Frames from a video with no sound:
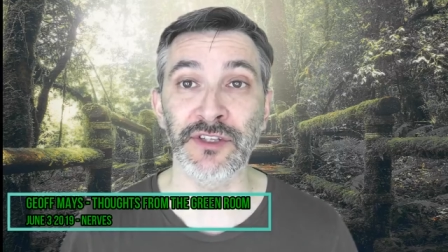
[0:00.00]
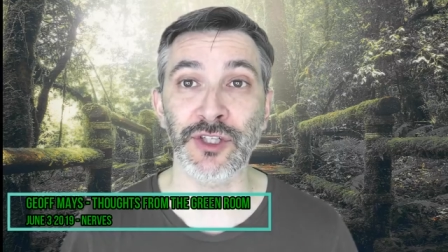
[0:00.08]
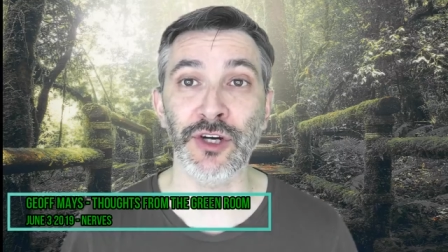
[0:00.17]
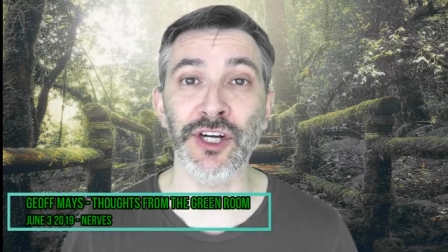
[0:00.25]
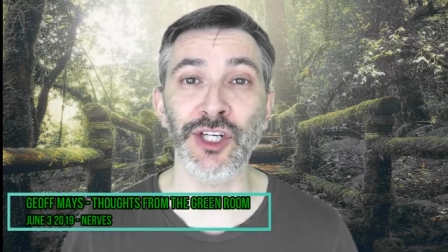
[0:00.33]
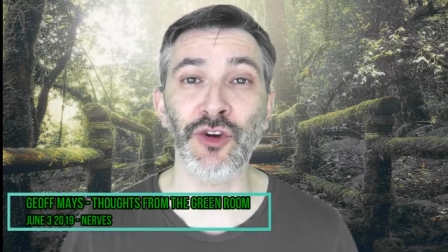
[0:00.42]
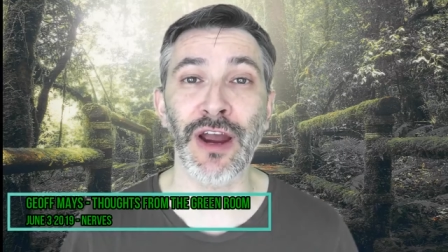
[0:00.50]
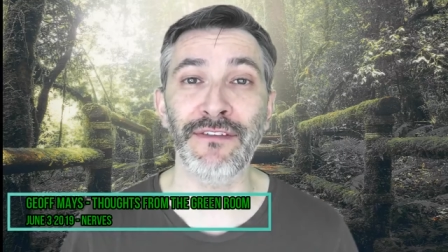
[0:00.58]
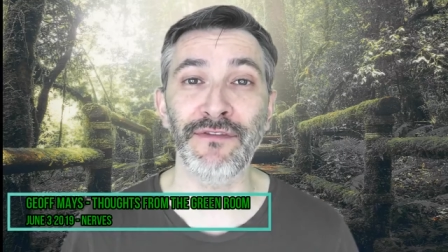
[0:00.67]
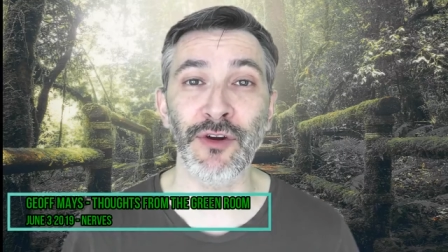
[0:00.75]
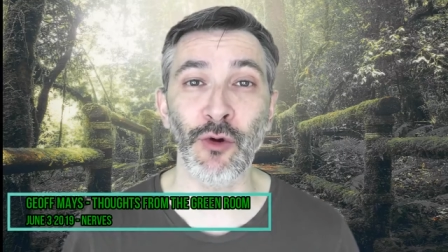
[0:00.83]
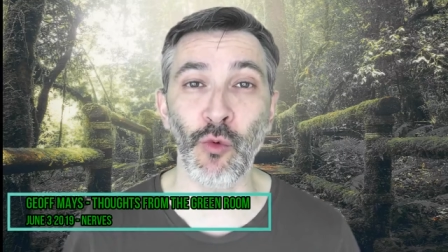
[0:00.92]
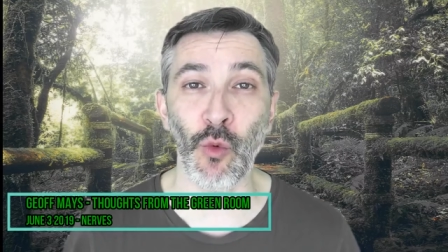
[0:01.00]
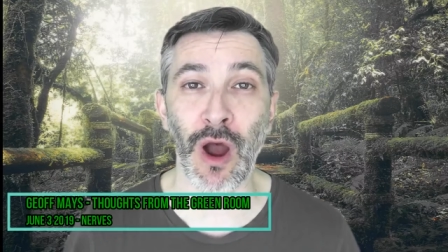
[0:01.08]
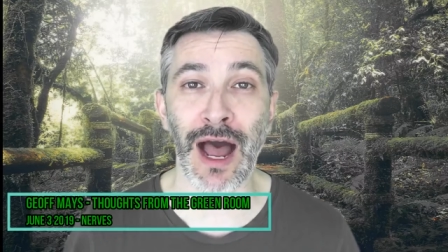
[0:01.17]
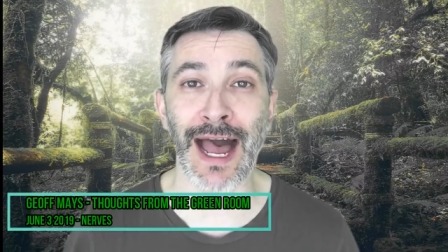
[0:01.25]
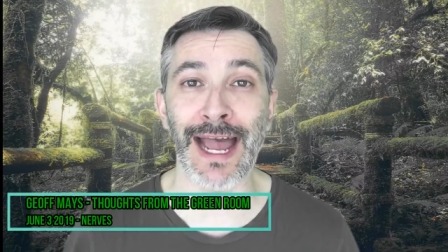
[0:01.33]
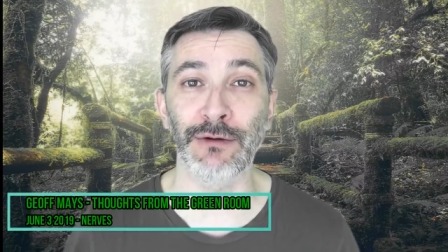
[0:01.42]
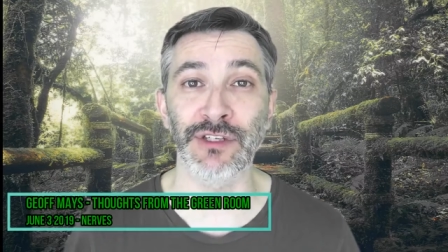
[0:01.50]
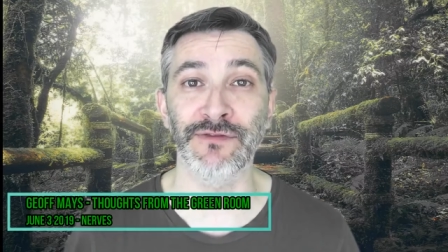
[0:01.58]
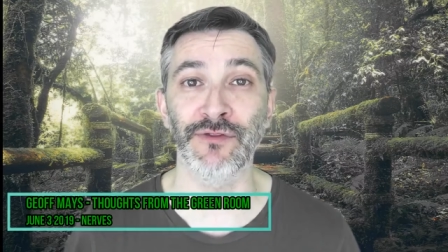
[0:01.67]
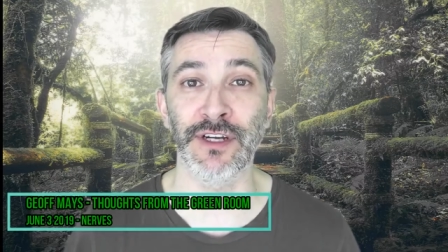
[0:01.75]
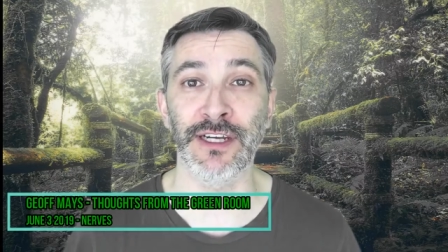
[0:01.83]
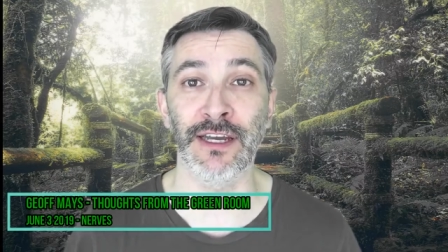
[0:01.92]
and started trying to figure out why I was
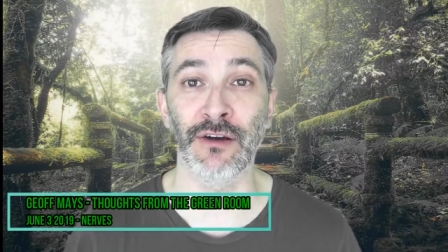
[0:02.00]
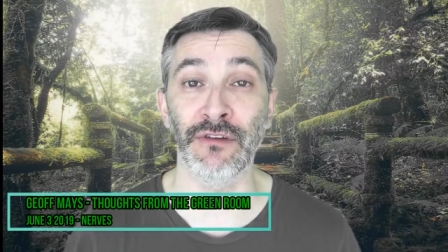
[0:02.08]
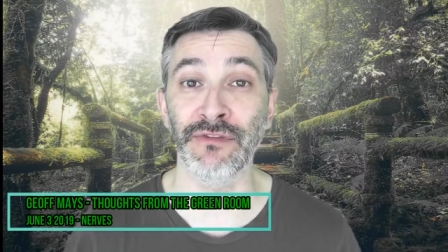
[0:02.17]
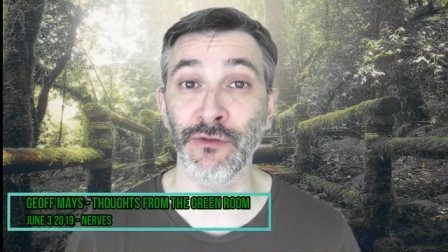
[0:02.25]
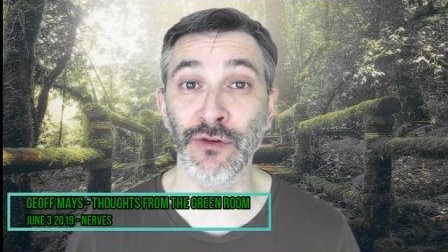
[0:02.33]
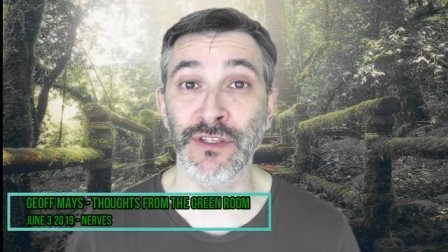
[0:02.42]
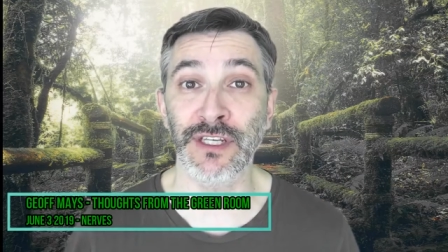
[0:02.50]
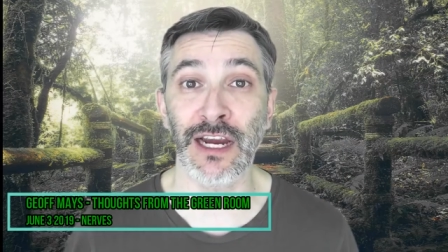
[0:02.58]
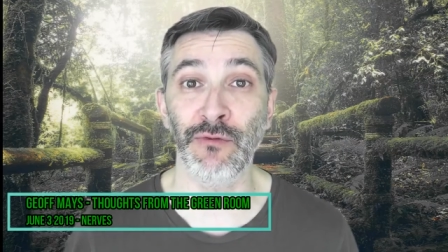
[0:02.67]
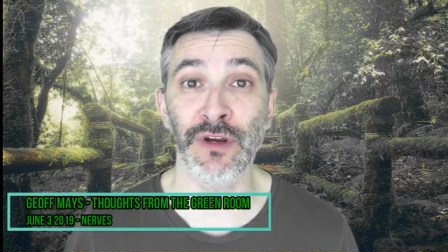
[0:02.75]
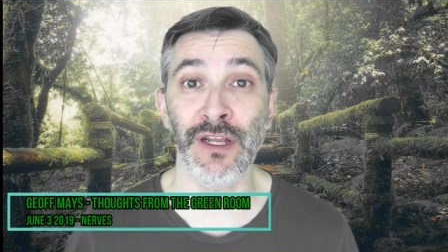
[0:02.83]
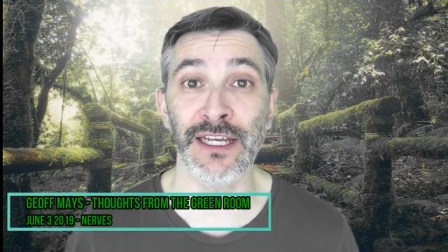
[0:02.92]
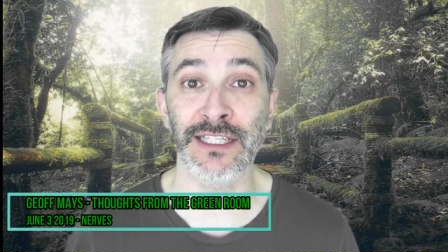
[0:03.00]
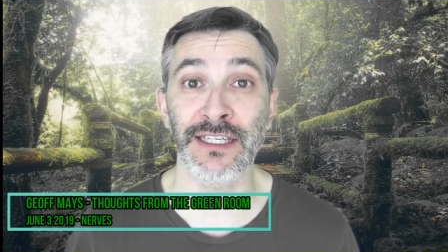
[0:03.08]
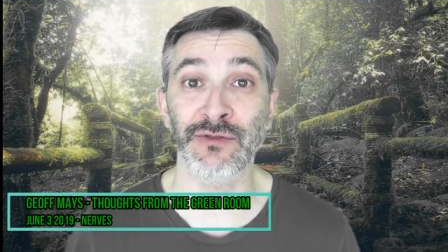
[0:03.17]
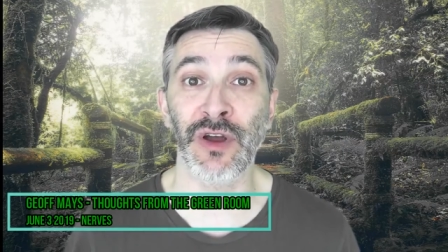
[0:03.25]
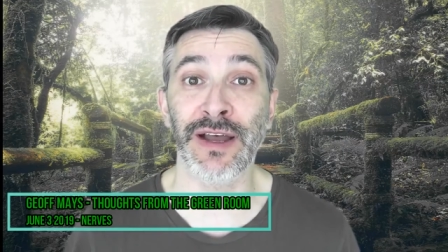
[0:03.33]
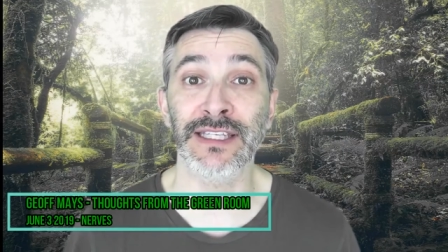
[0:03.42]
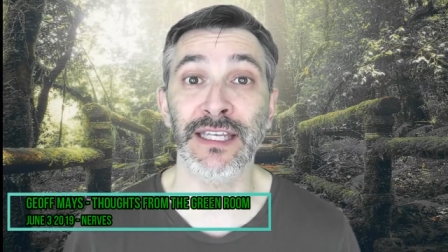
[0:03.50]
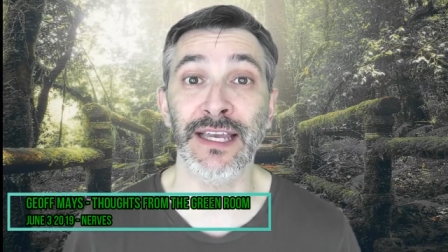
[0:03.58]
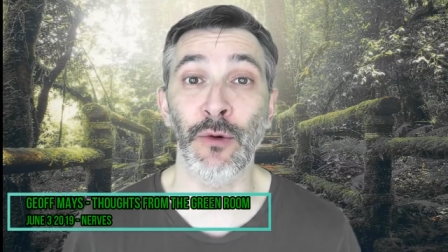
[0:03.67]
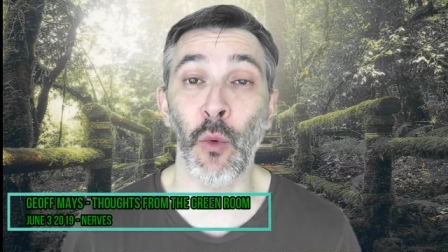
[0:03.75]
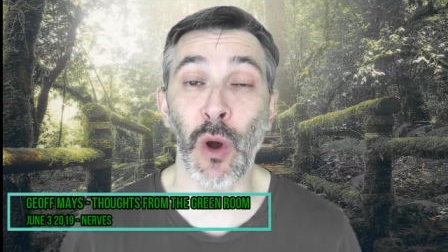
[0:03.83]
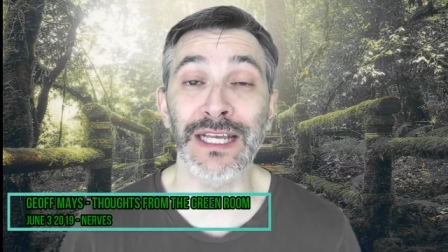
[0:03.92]
freaking out. And the first thing I realized
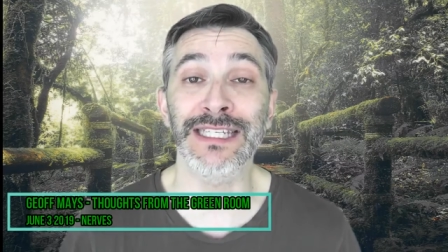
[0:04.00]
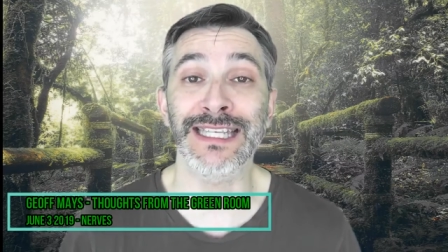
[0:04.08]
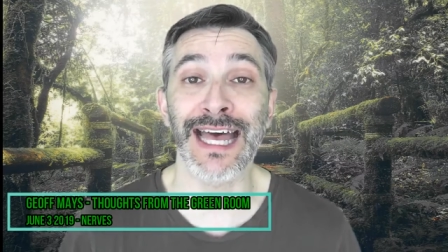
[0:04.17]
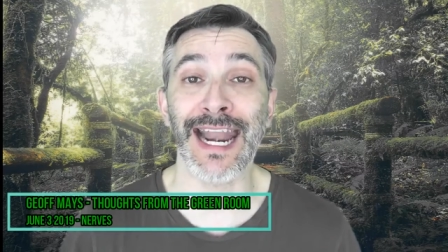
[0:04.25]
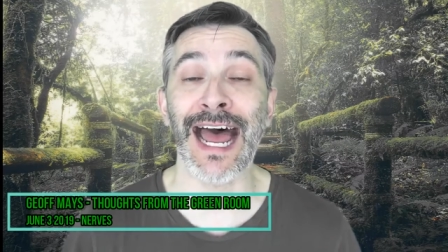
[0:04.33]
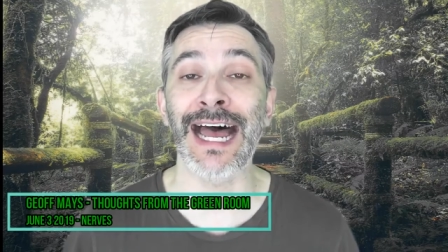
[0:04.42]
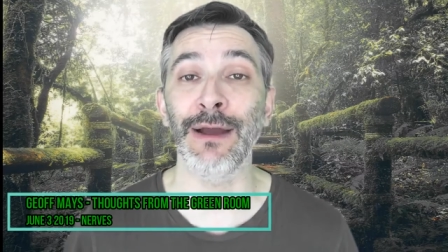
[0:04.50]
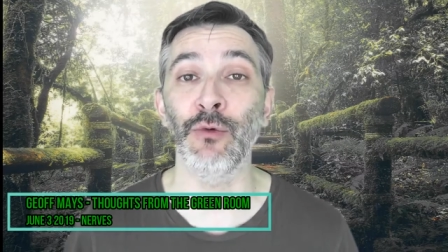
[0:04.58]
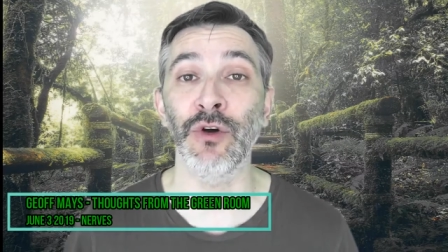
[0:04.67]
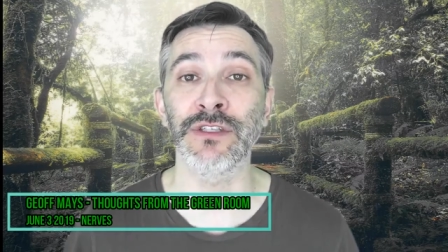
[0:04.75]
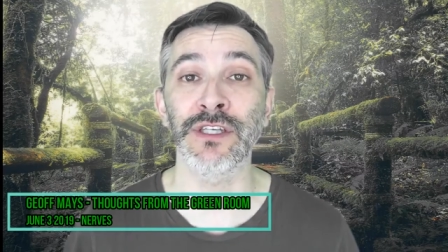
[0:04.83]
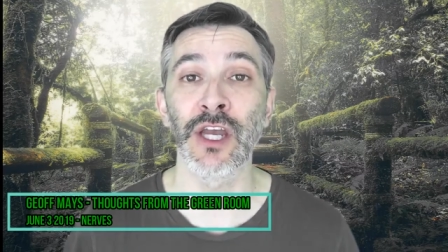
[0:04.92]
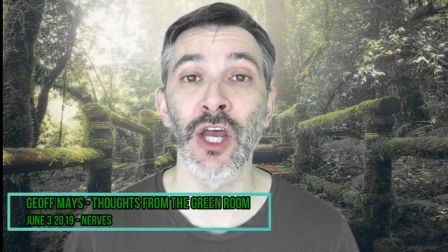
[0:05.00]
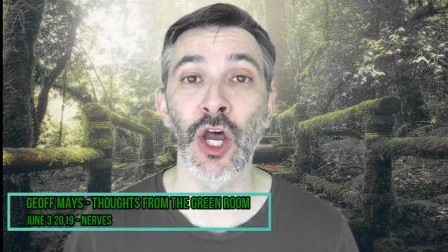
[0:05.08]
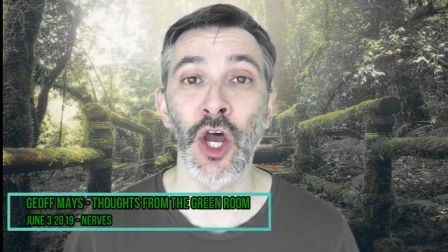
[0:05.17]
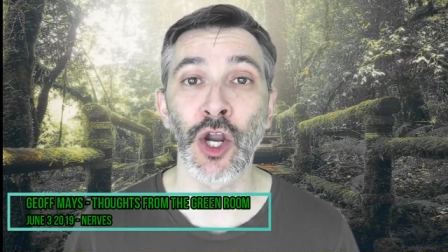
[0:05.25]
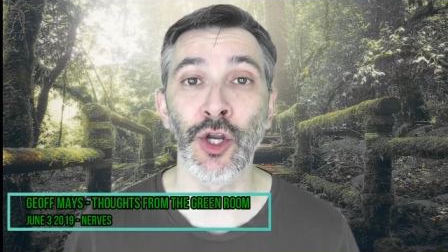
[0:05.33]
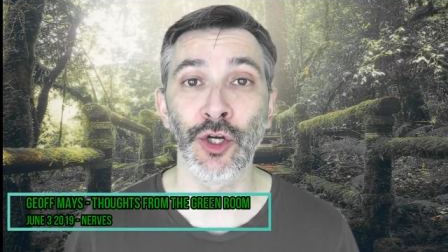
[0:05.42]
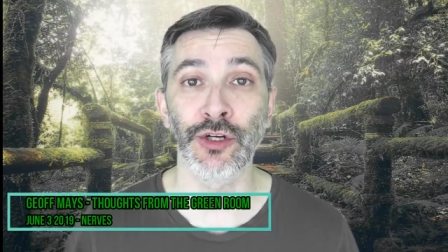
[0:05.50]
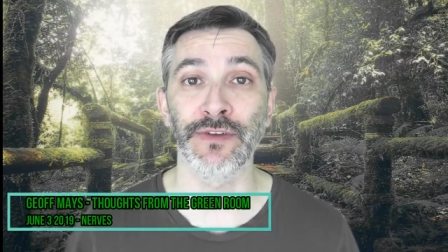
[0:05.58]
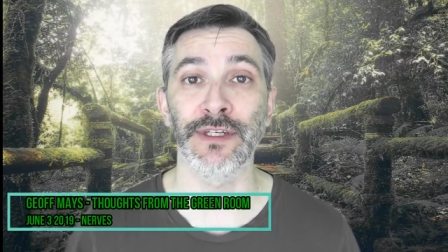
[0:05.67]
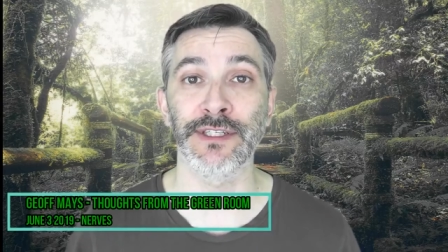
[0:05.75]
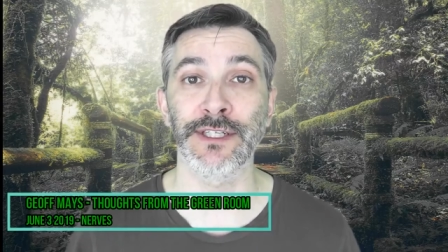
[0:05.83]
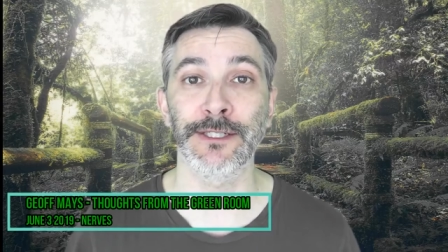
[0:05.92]
was that I was
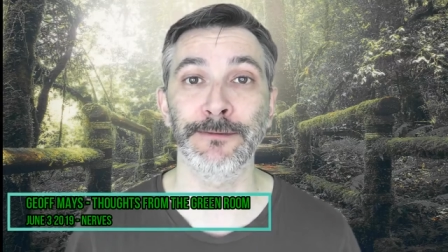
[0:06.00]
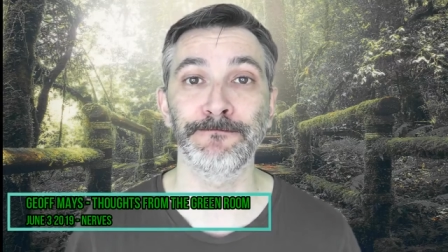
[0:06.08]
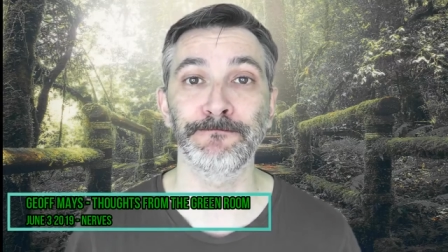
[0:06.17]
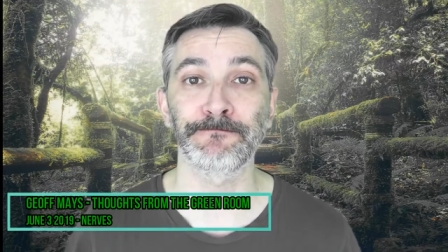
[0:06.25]
nervous.